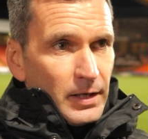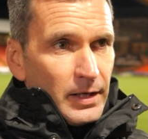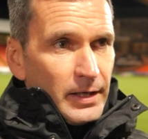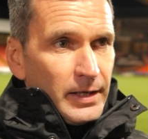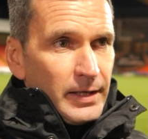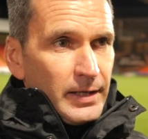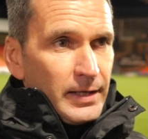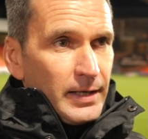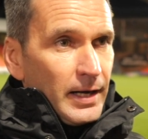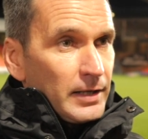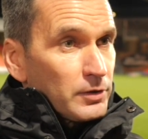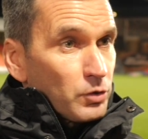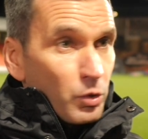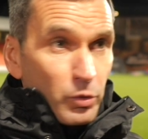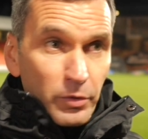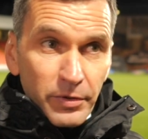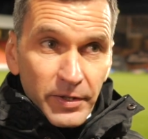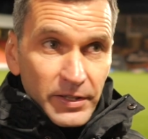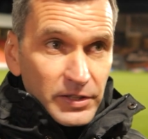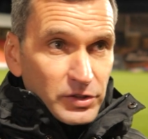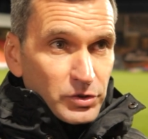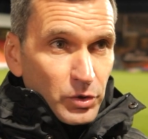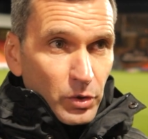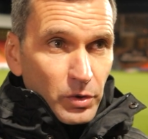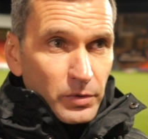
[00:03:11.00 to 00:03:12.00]
I don't
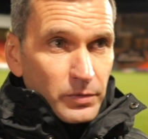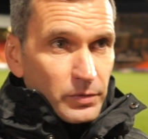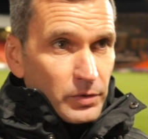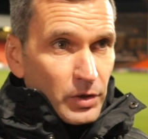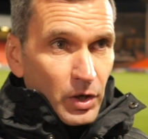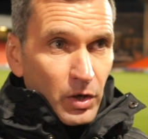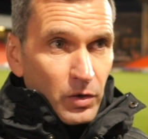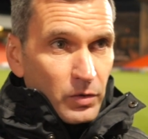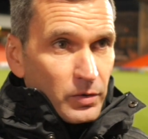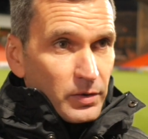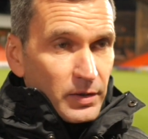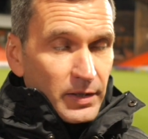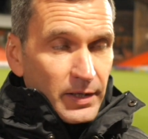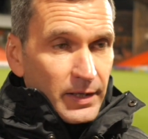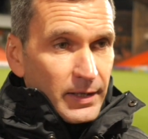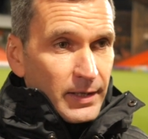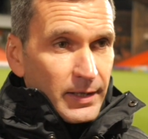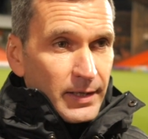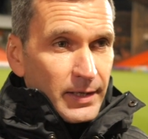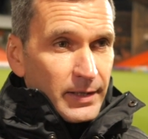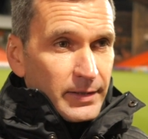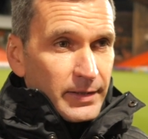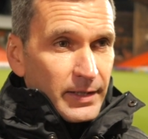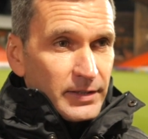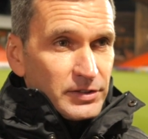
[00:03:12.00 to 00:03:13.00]
think so, no.
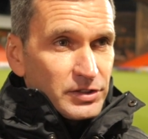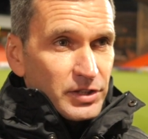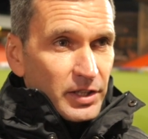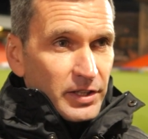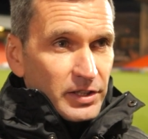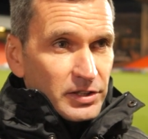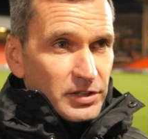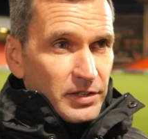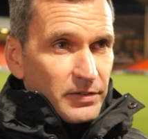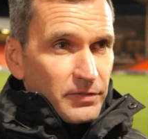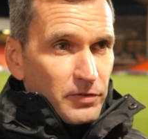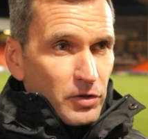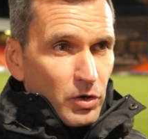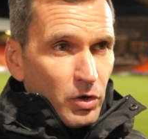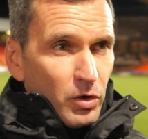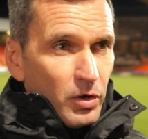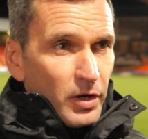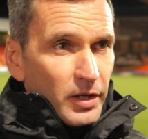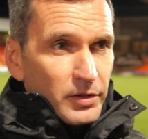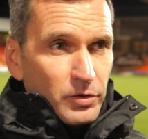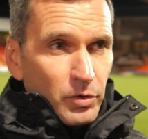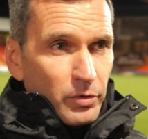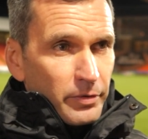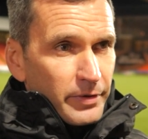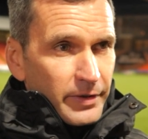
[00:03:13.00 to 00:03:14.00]
The injuries they've
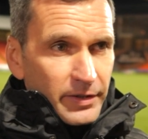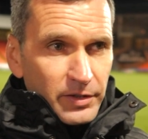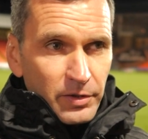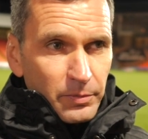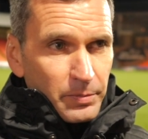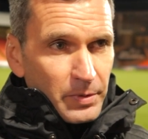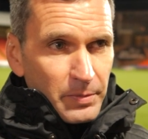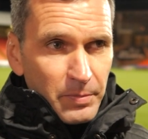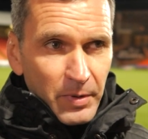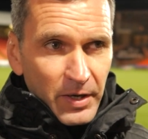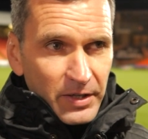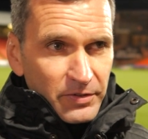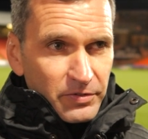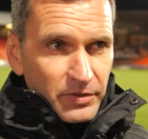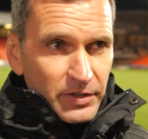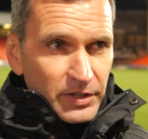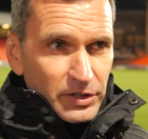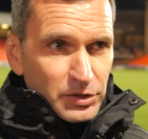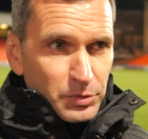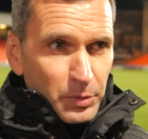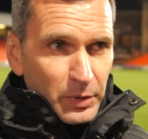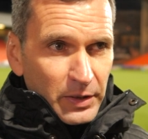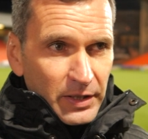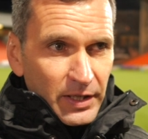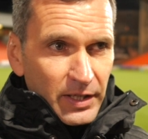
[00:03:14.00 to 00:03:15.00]
got, I don't think they'll be back for
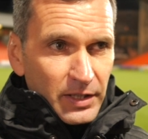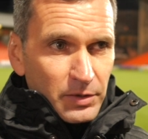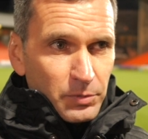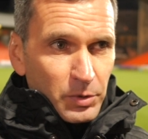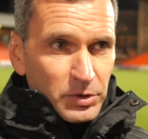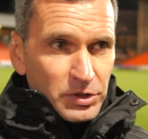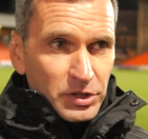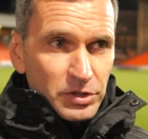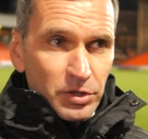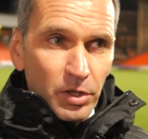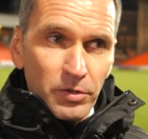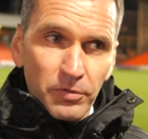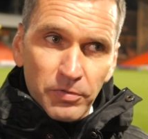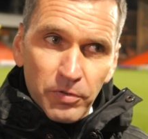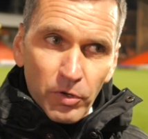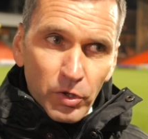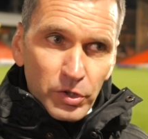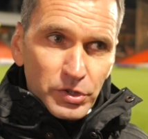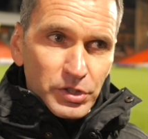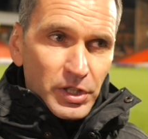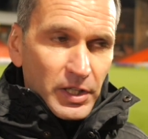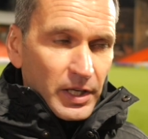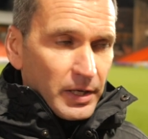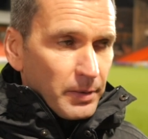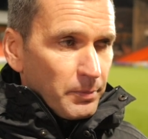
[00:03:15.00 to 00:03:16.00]
next weekend, which is
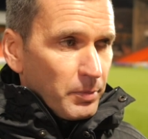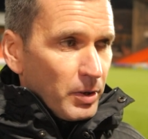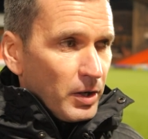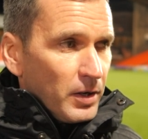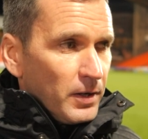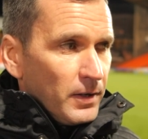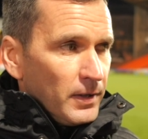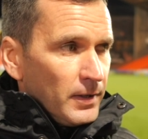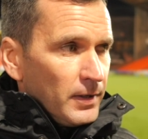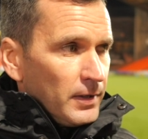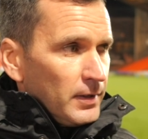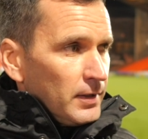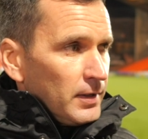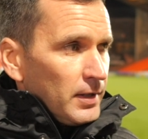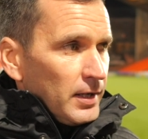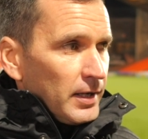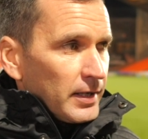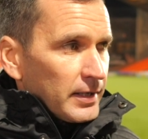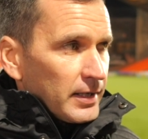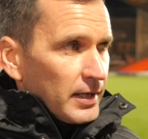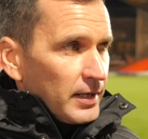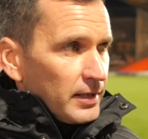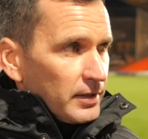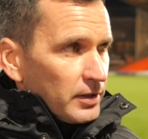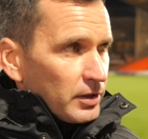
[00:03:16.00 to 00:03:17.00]
unfortunate. But
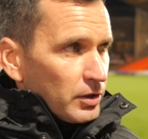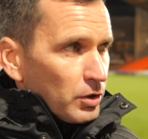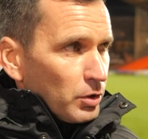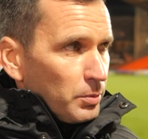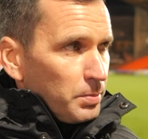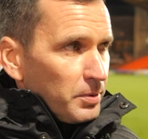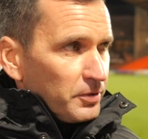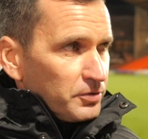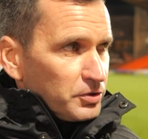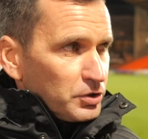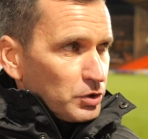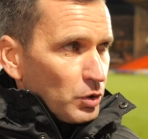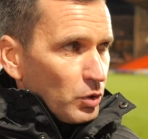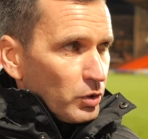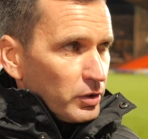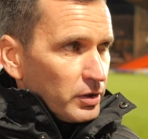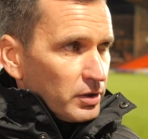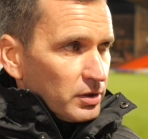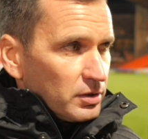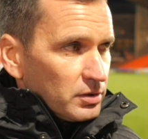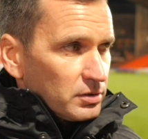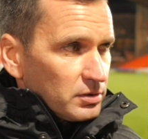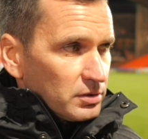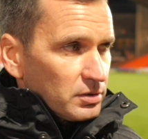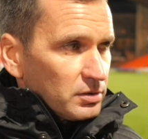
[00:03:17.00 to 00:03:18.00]
again, the group have
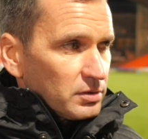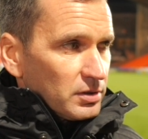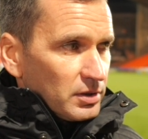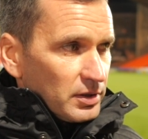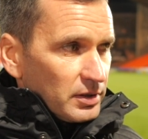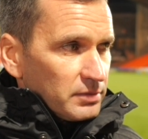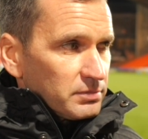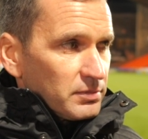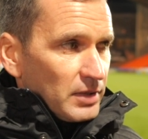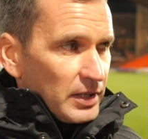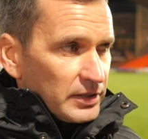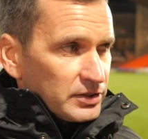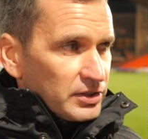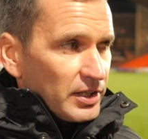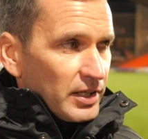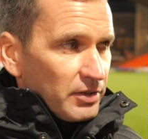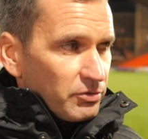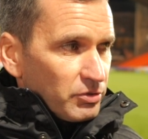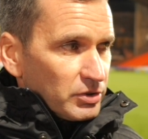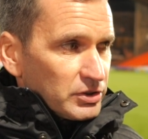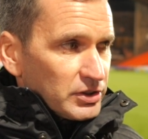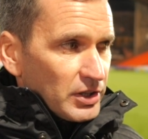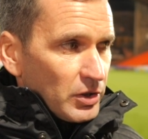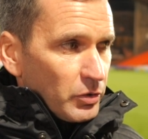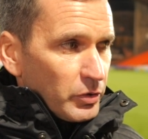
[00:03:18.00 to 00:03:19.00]
shown a
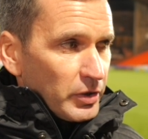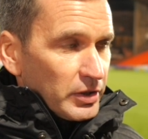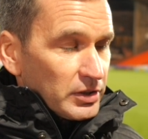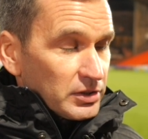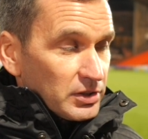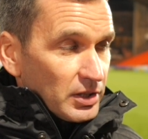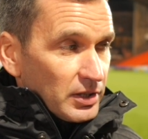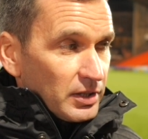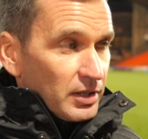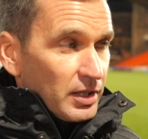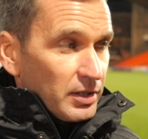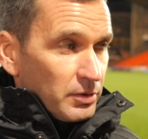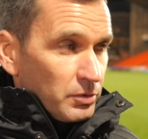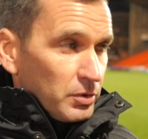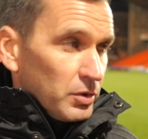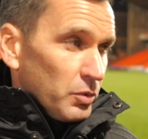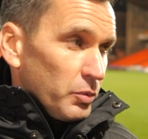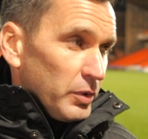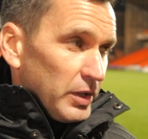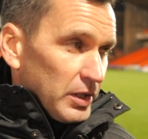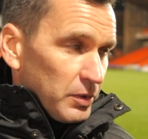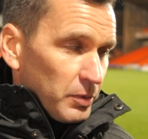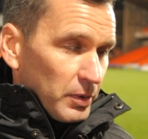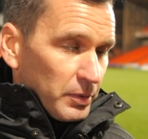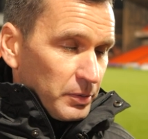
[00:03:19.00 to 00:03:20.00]
certain resilience in the
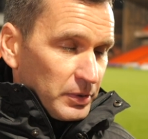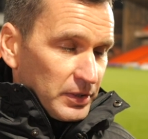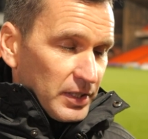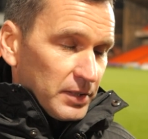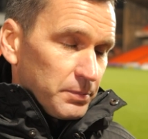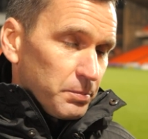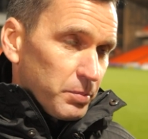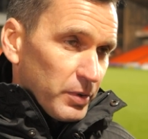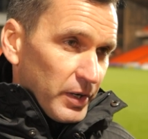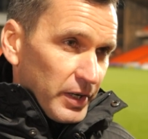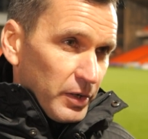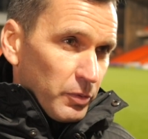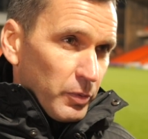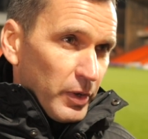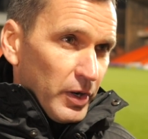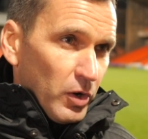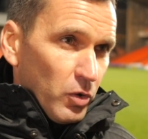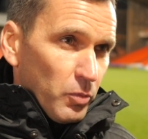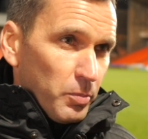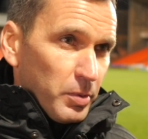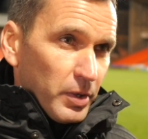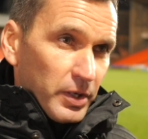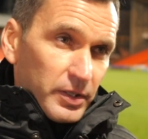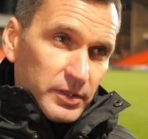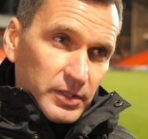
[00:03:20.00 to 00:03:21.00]
week where we did pretty
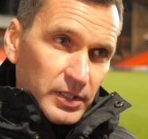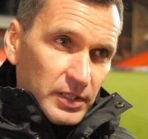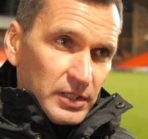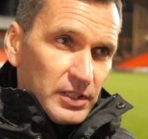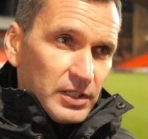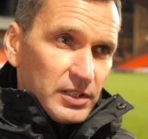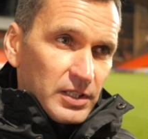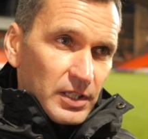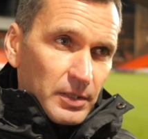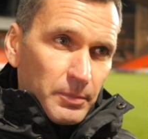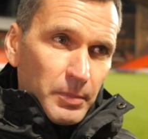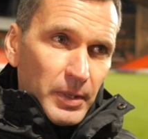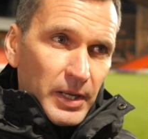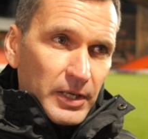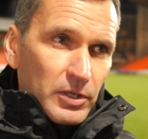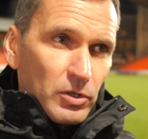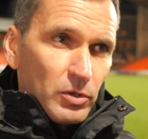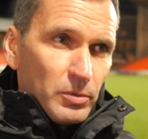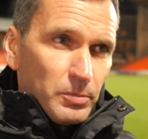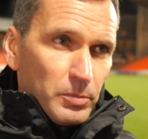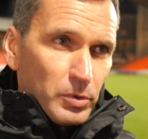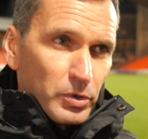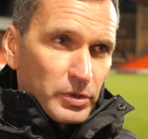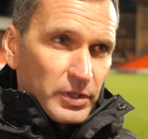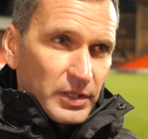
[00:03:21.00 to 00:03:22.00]
well, but they need to get back
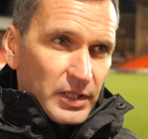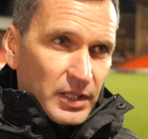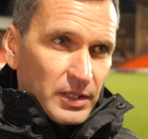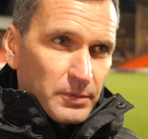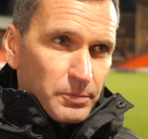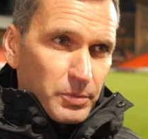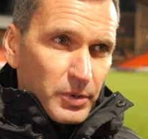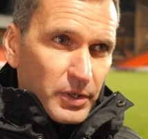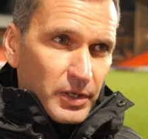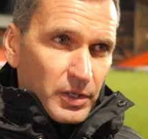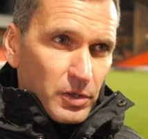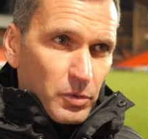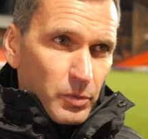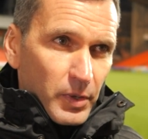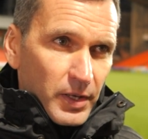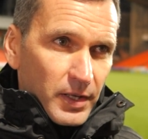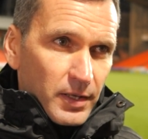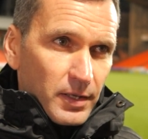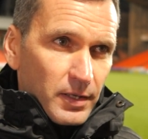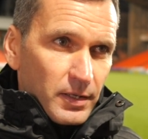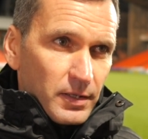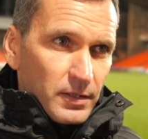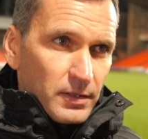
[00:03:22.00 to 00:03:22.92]
on board again pretty quick.